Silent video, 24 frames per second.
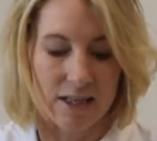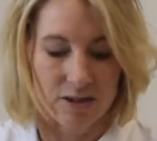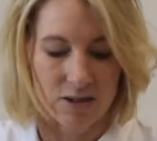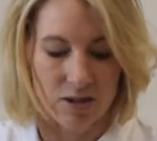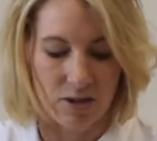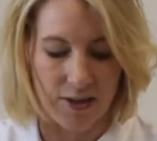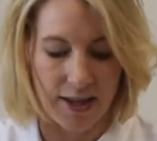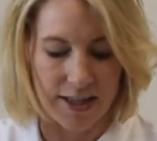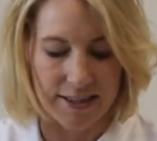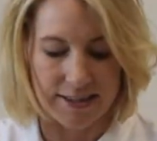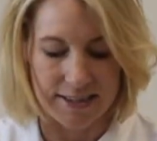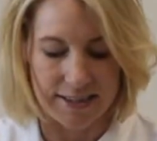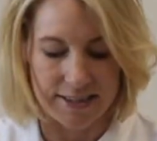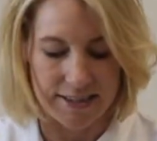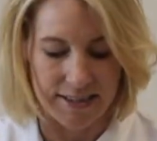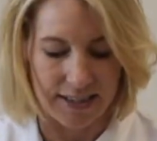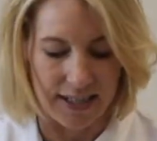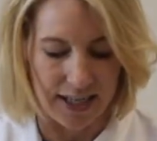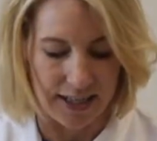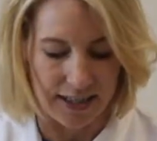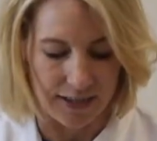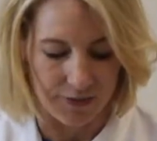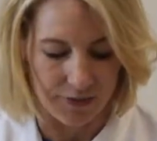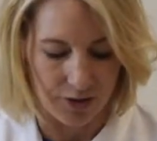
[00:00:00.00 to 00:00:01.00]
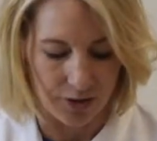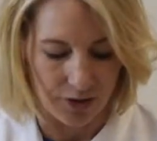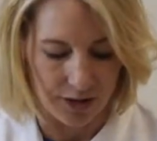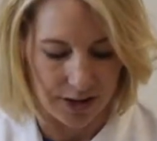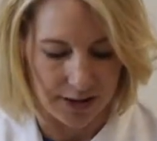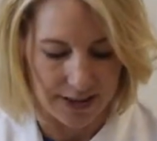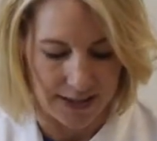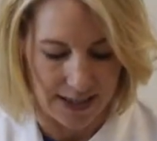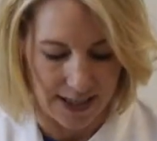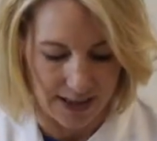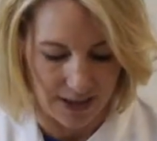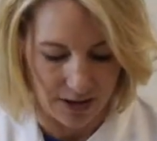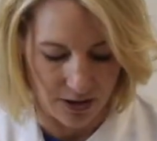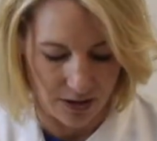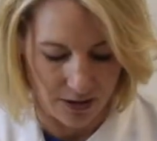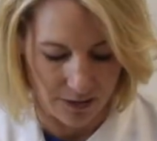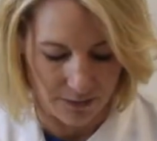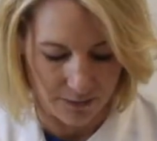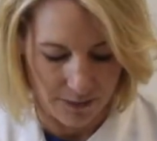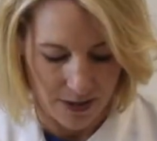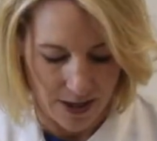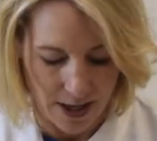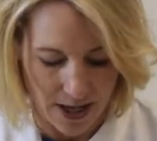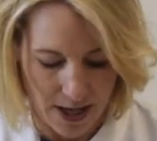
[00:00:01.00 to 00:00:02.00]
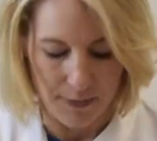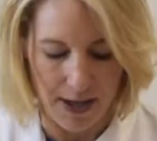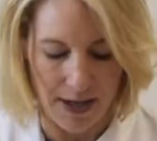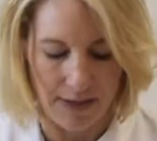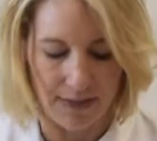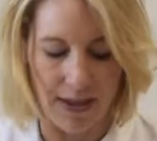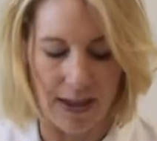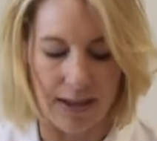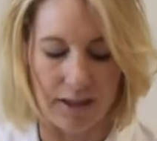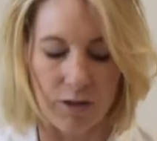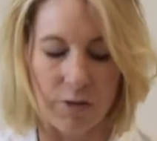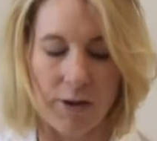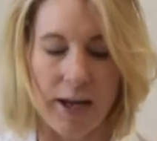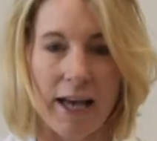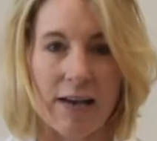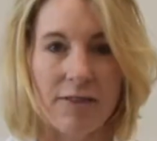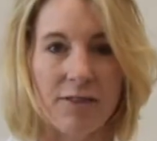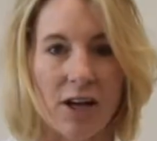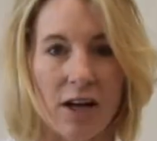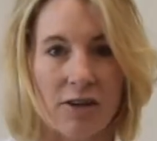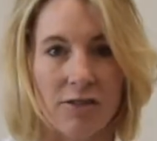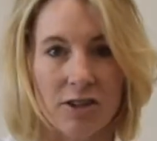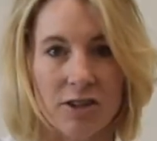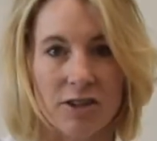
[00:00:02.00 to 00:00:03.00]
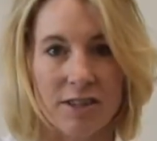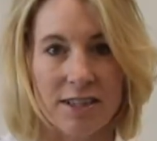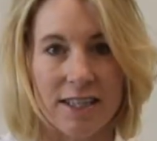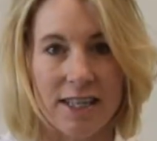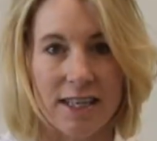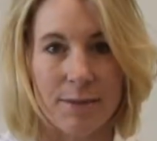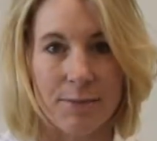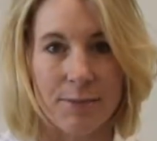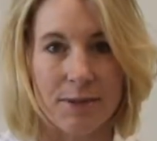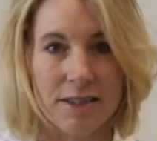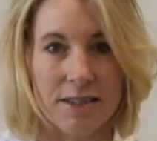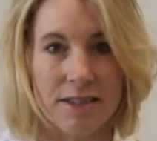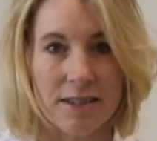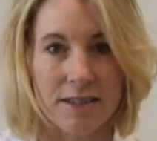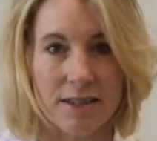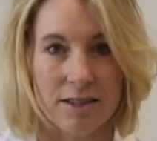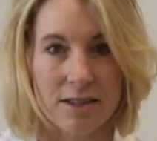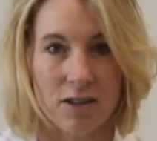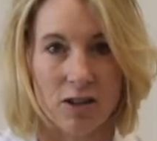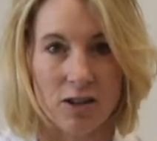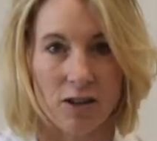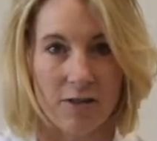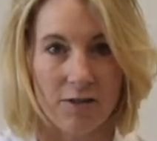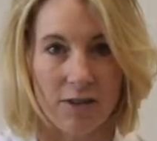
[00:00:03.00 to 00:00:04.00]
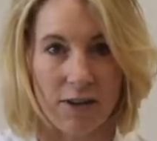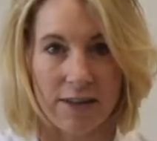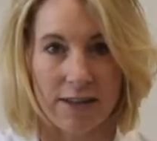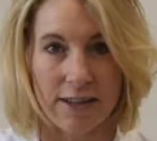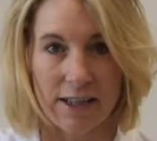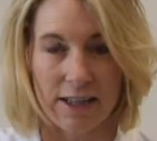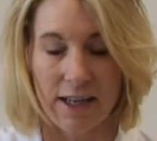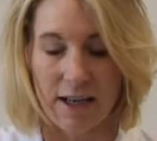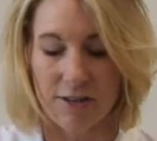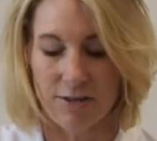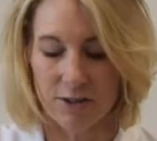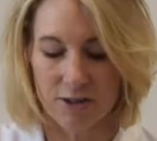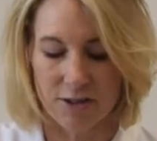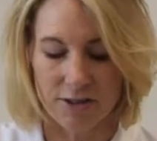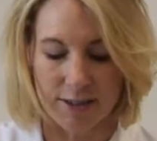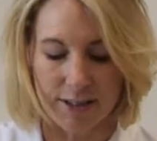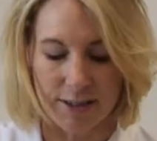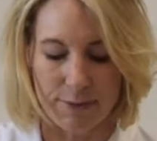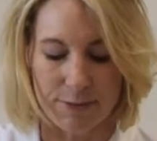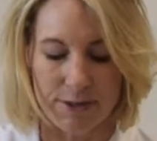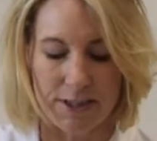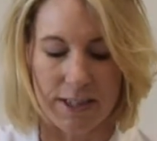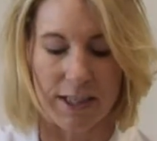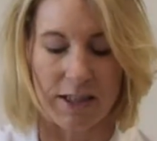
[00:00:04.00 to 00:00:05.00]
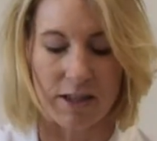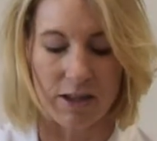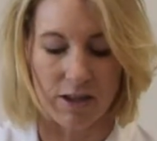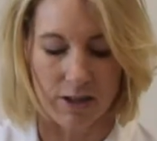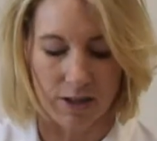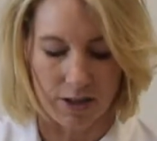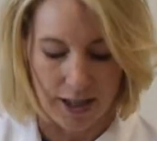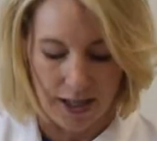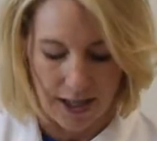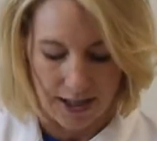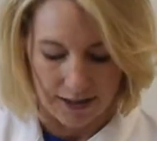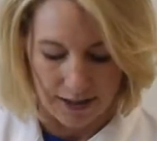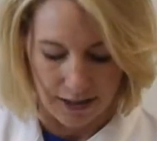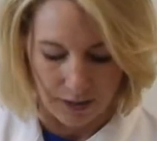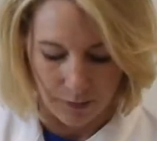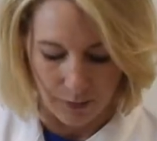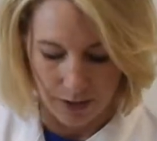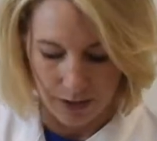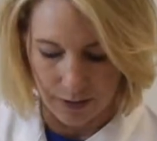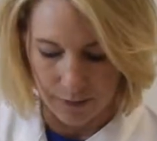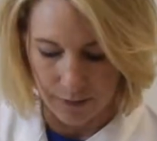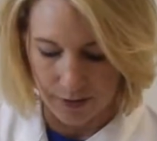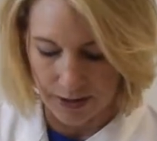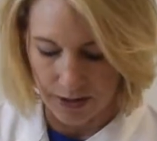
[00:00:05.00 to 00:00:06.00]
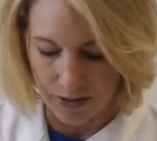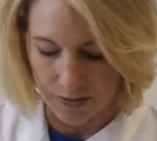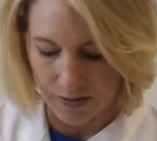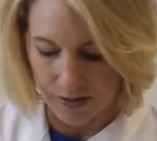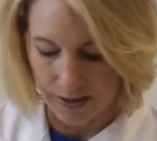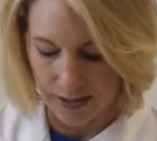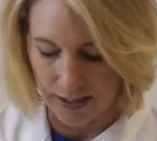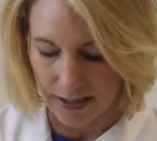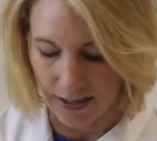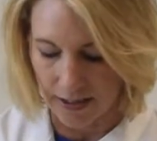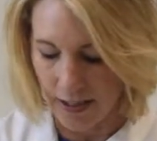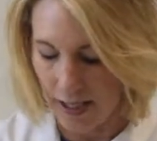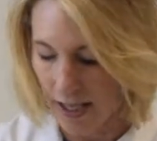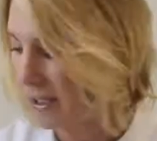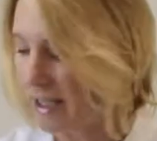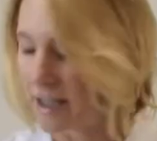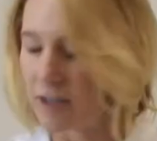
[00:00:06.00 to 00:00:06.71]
So that's inside of your container. And then you have cover slips. So you'll find the cover slips here that we're going to be using.